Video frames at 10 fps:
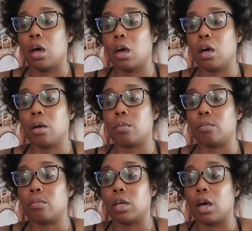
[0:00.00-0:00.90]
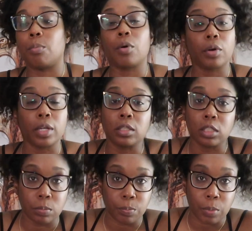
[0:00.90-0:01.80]
um, a broken
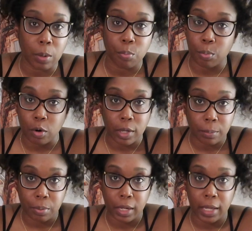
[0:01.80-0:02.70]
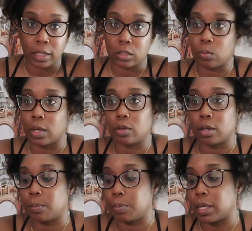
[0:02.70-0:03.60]
a broken place, whether
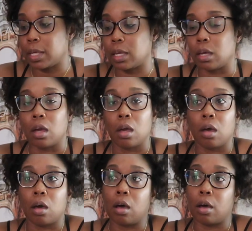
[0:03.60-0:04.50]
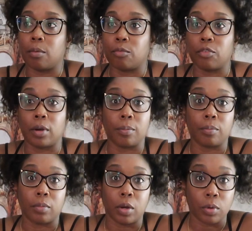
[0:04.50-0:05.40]
it be um,
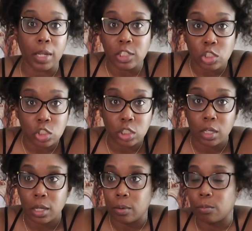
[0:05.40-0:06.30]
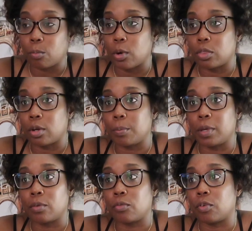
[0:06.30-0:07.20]
from a relationship, whether it
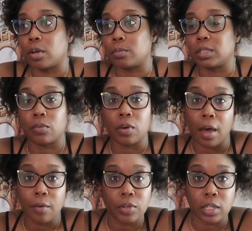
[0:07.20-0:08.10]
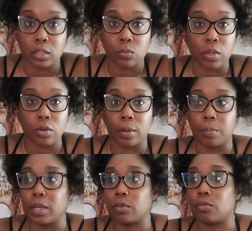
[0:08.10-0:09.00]
be from self-confidence, whether
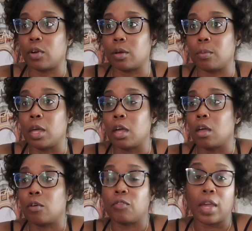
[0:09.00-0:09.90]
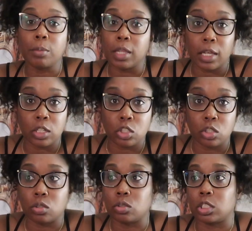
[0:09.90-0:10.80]
it be from family
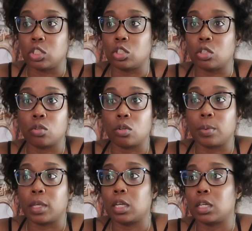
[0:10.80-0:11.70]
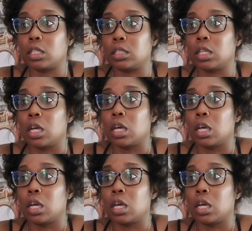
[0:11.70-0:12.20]
issues in general, because